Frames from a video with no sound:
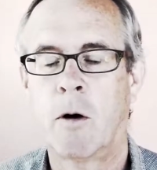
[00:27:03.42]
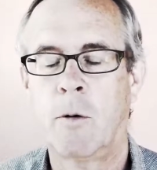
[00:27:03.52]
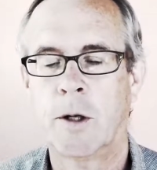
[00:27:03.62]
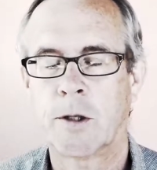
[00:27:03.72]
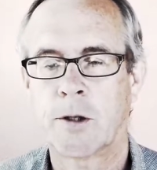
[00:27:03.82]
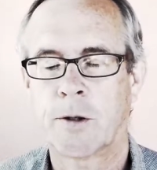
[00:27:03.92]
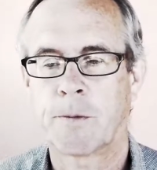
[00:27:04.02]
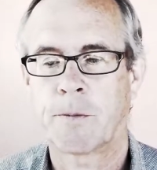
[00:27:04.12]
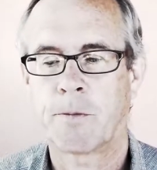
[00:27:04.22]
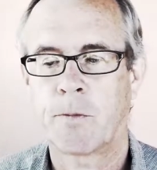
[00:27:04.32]
always.
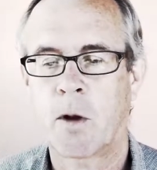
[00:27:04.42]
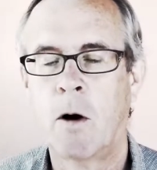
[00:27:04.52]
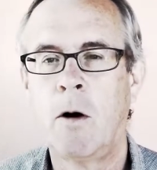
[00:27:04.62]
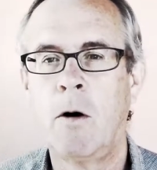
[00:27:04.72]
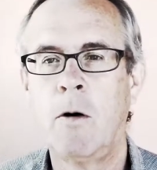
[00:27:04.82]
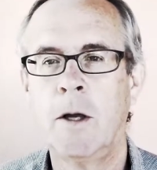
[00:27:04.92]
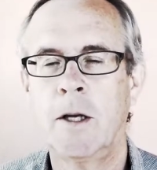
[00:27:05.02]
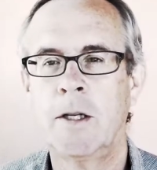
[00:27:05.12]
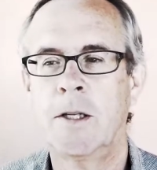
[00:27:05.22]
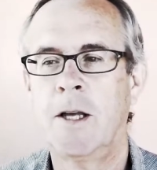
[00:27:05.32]
All
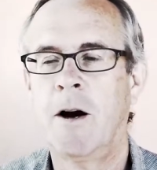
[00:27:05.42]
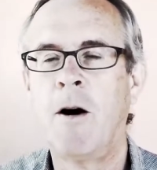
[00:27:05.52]
is the